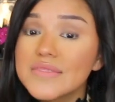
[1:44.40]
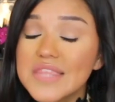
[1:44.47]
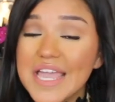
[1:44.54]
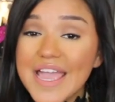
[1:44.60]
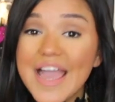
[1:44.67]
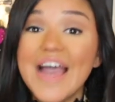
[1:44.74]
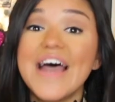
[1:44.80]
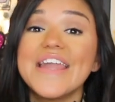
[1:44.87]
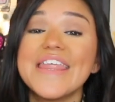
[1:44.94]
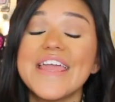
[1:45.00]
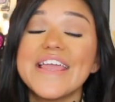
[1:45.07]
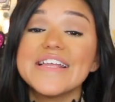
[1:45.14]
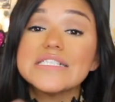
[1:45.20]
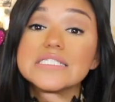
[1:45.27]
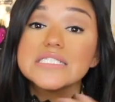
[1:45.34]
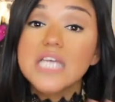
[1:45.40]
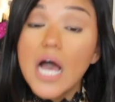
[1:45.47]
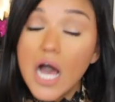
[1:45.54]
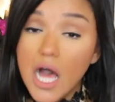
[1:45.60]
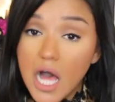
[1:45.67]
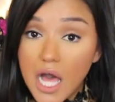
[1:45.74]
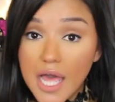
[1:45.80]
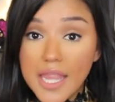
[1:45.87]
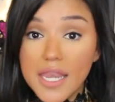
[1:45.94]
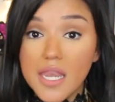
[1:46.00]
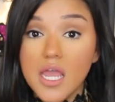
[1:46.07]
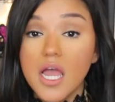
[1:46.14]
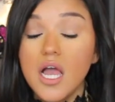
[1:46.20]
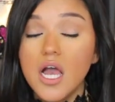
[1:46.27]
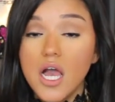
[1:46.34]
They had a
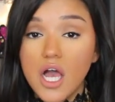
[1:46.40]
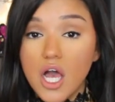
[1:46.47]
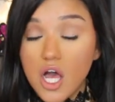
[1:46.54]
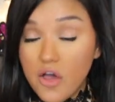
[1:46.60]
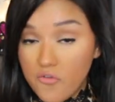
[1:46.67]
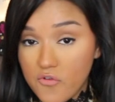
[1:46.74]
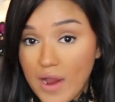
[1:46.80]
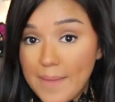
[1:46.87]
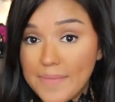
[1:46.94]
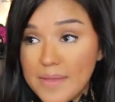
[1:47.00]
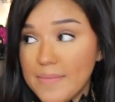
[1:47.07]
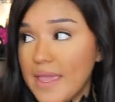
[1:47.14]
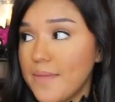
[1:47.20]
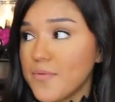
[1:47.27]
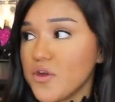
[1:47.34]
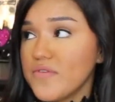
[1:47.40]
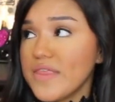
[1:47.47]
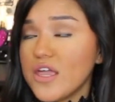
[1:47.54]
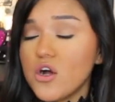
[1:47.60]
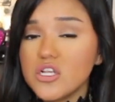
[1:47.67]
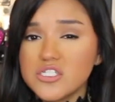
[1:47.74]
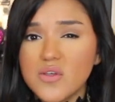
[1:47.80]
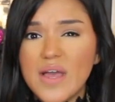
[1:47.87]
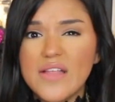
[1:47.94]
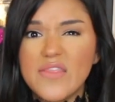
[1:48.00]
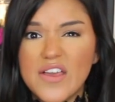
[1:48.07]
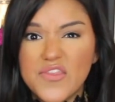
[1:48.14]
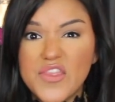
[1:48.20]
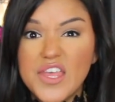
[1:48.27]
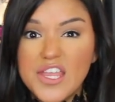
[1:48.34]
ton of wrapping paper and they also had
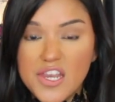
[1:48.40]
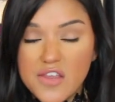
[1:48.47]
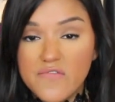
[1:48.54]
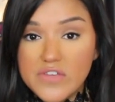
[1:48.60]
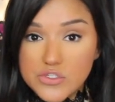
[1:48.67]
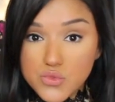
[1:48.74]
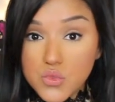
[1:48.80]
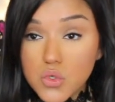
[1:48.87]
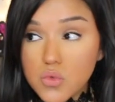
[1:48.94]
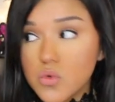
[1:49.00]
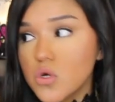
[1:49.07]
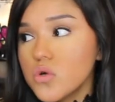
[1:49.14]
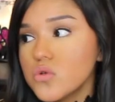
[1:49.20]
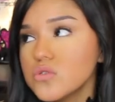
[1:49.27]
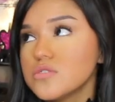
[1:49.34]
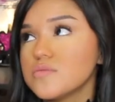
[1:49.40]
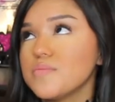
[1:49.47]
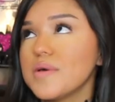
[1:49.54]
like the individual rolls